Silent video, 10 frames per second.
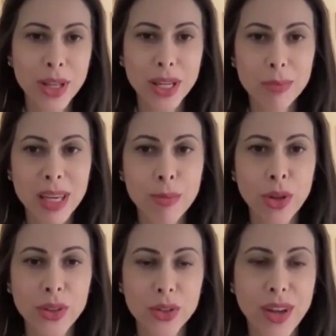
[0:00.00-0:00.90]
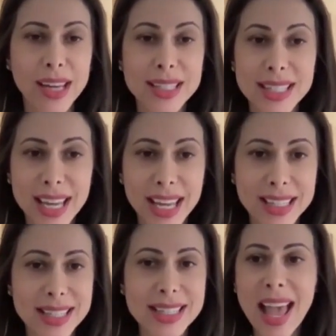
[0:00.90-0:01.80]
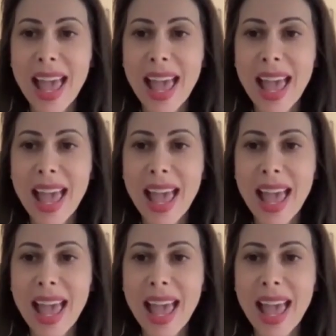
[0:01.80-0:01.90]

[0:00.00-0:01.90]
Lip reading: million people in the United States.